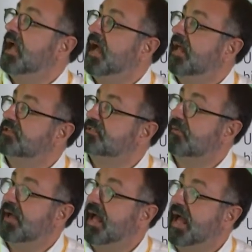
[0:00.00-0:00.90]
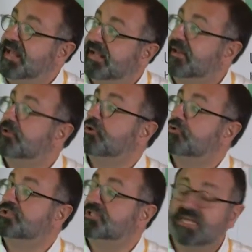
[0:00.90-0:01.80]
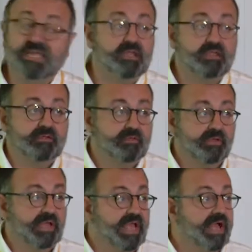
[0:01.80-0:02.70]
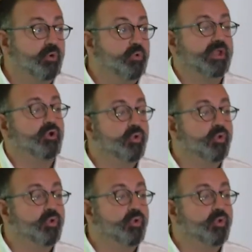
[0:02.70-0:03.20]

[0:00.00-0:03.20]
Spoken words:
And I cannot see how we are